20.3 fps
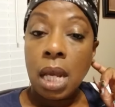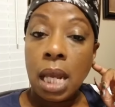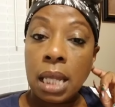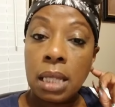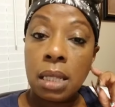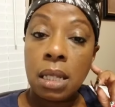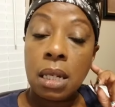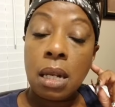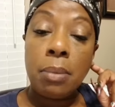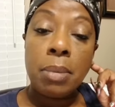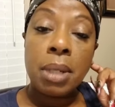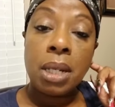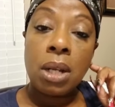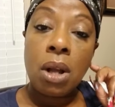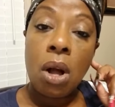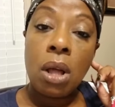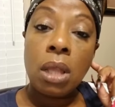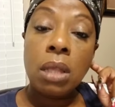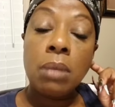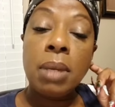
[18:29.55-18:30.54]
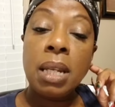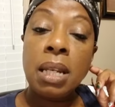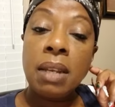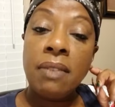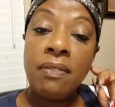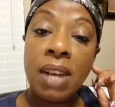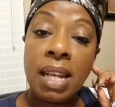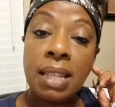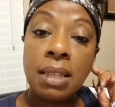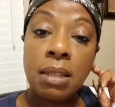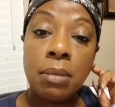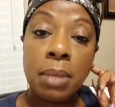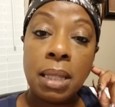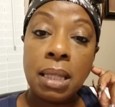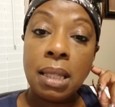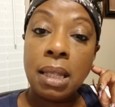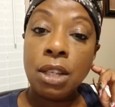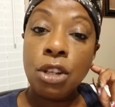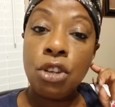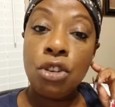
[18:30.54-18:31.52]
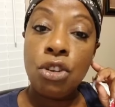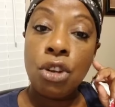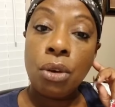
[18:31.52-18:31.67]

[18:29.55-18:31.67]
And then I'm going to call them and invite them and let